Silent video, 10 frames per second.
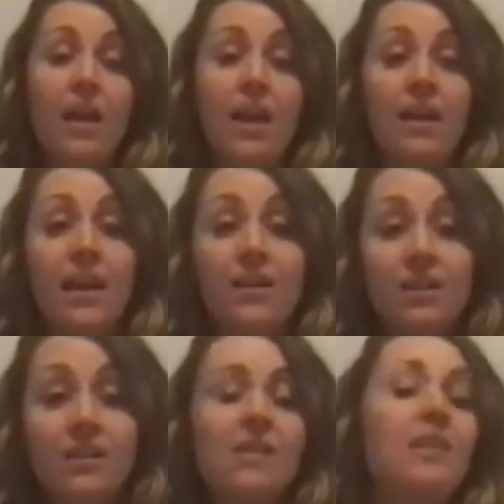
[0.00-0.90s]
And now you're
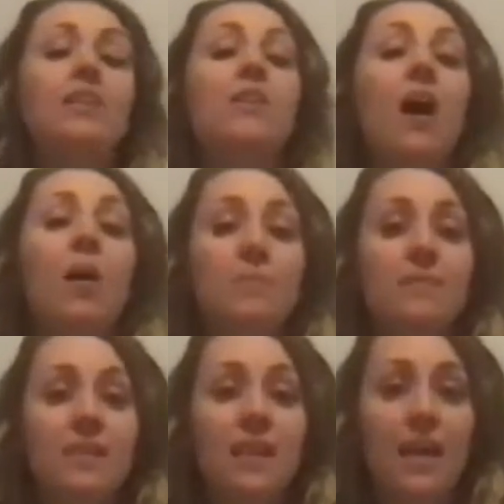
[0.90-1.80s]
gonna take your
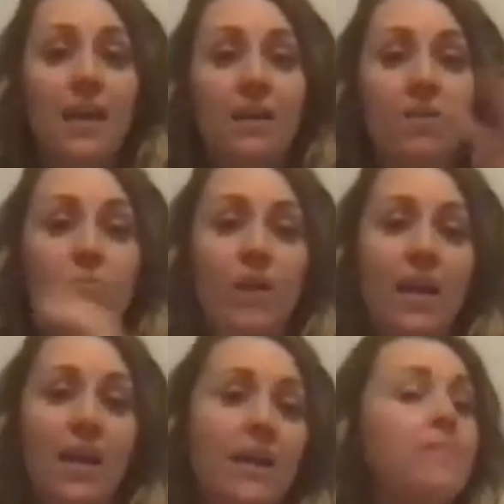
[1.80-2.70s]
opposite hand, the
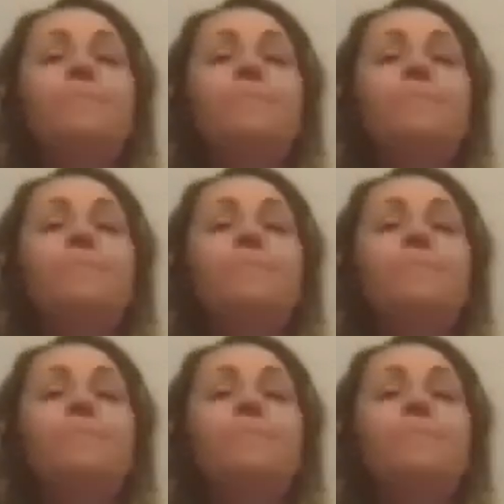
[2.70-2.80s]
right hand,